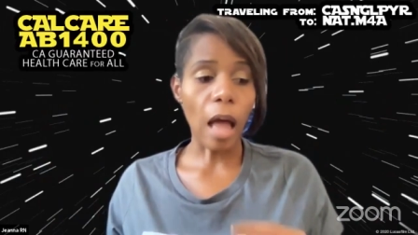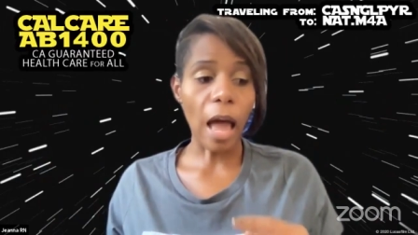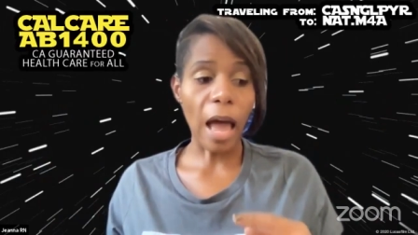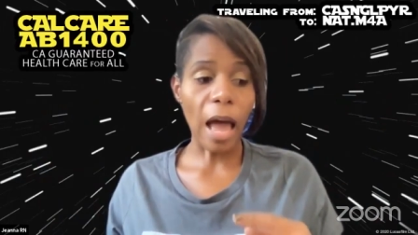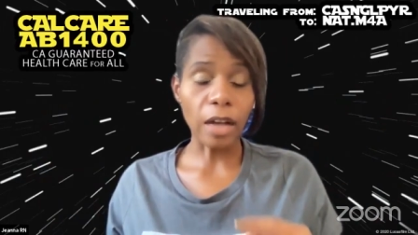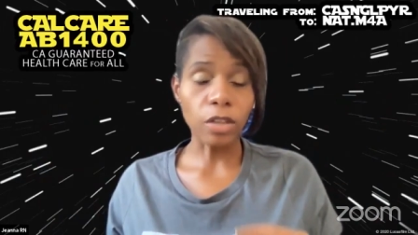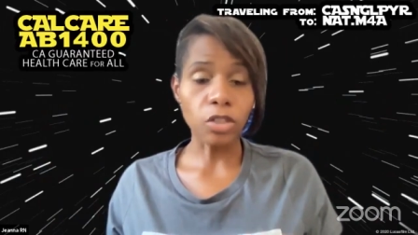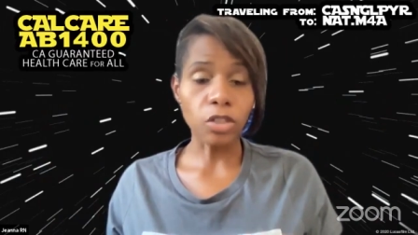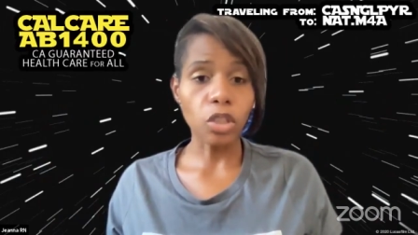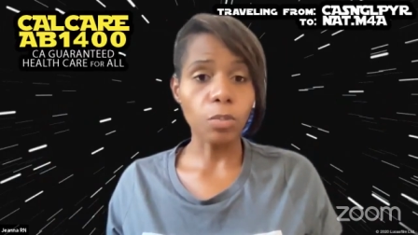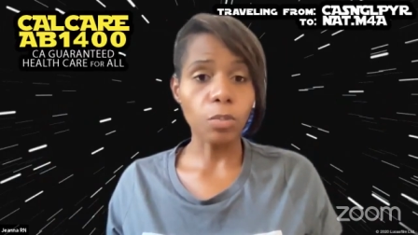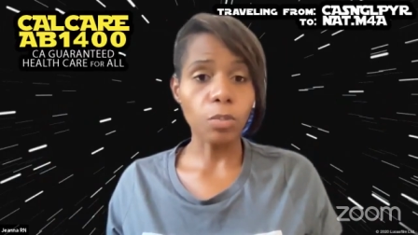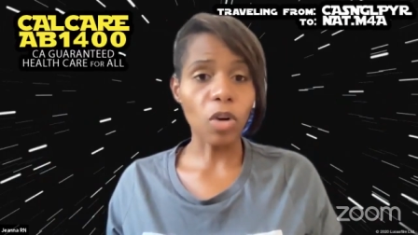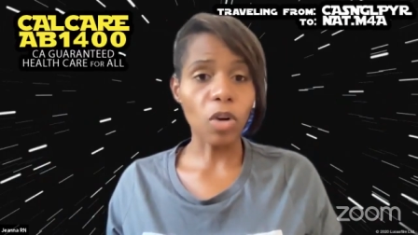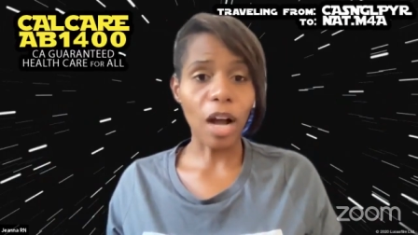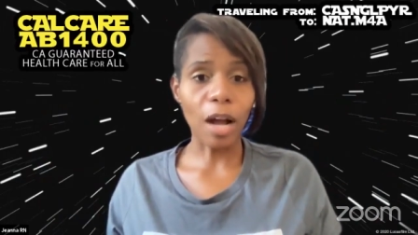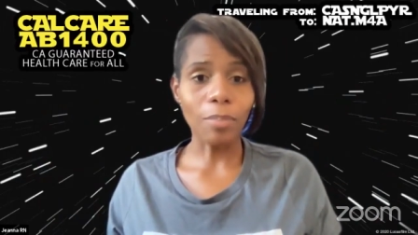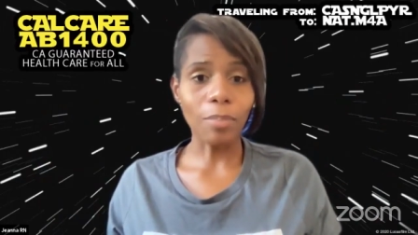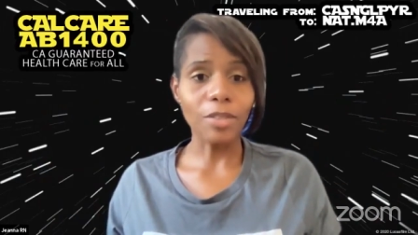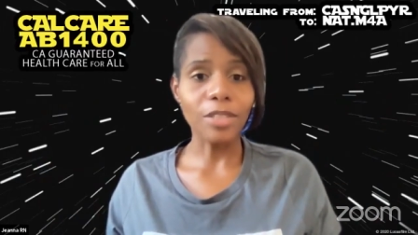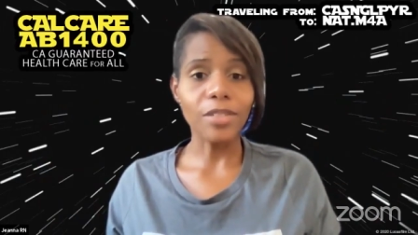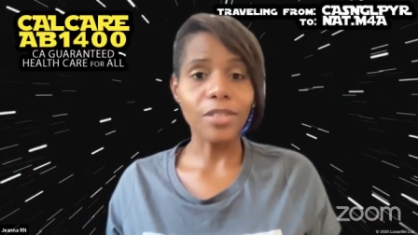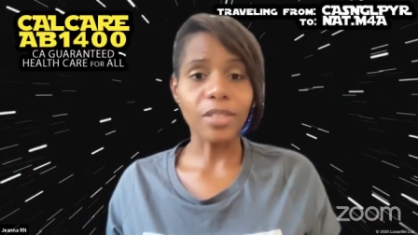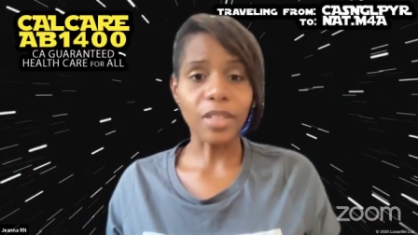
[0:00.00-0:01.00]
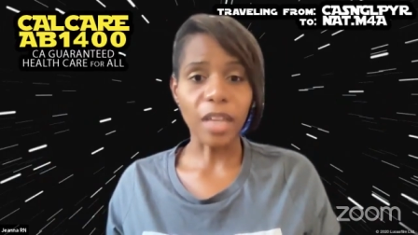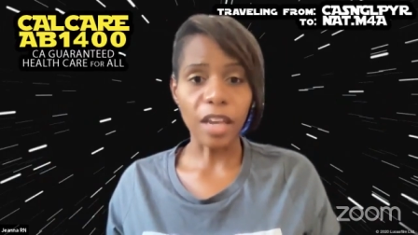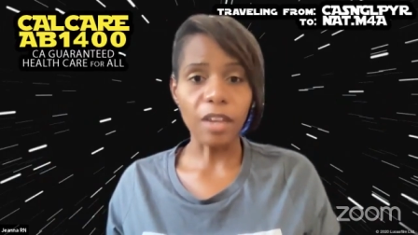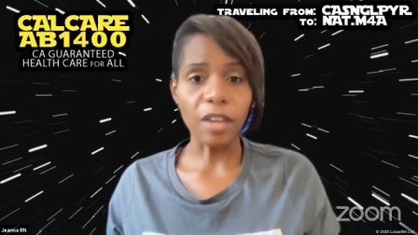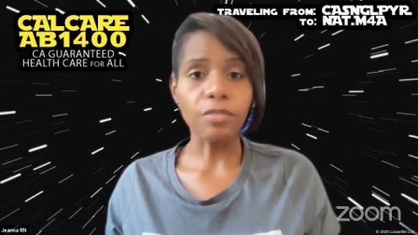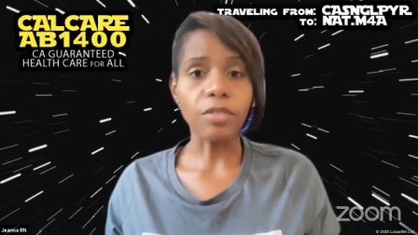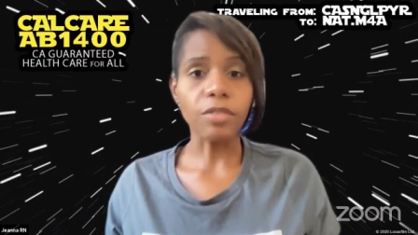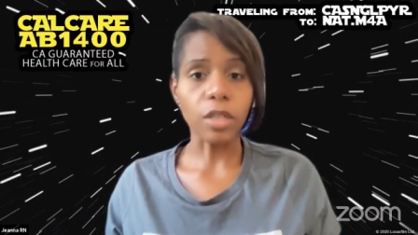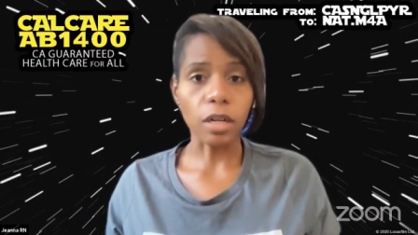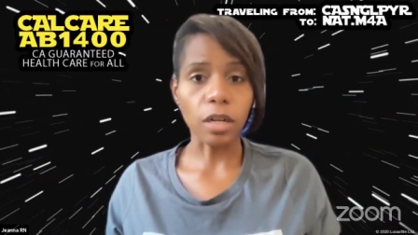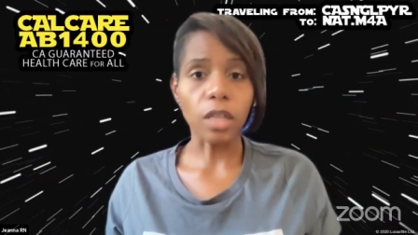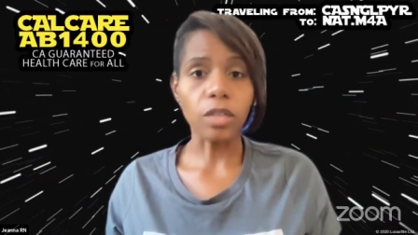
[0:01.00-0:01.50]
actually probably
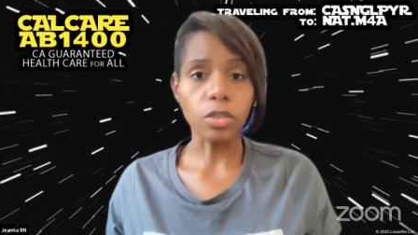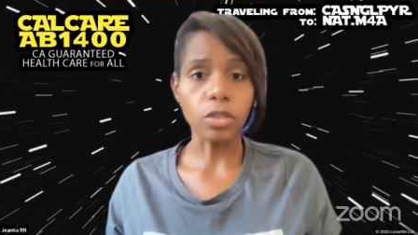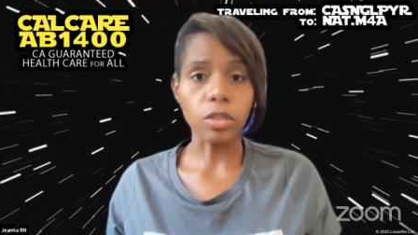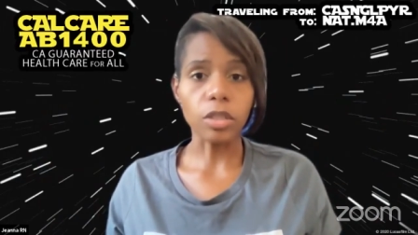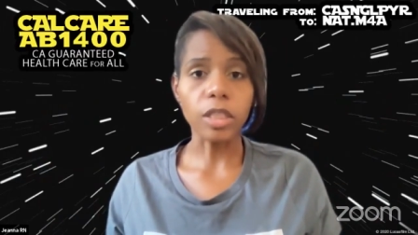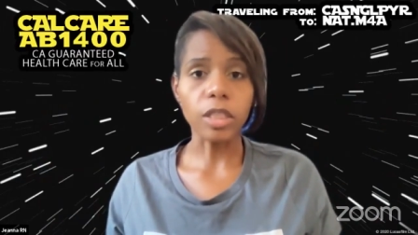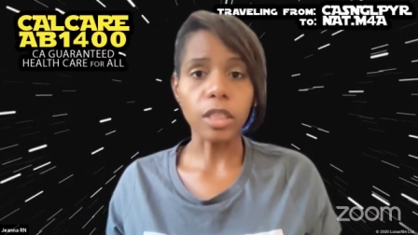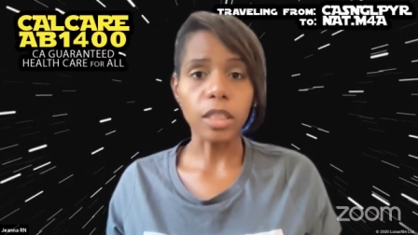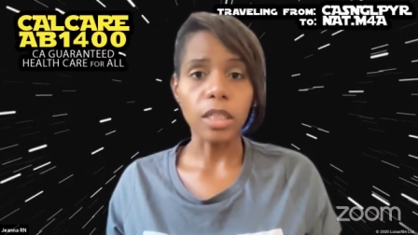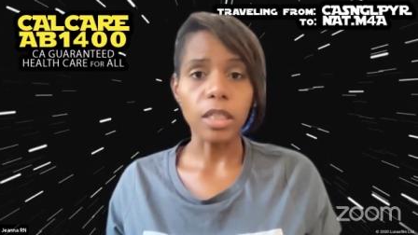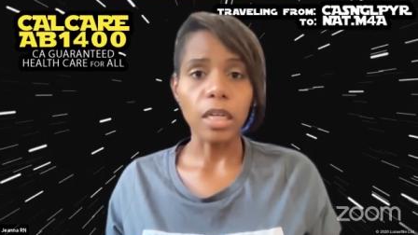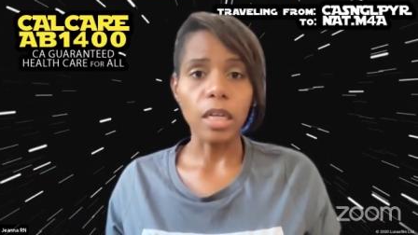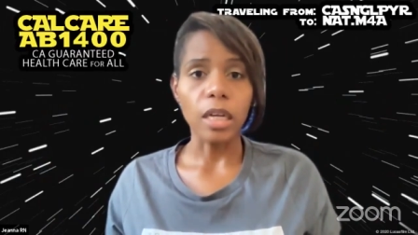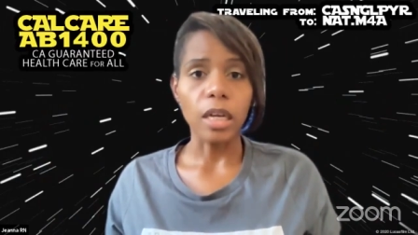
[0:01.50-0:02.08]
saved her country.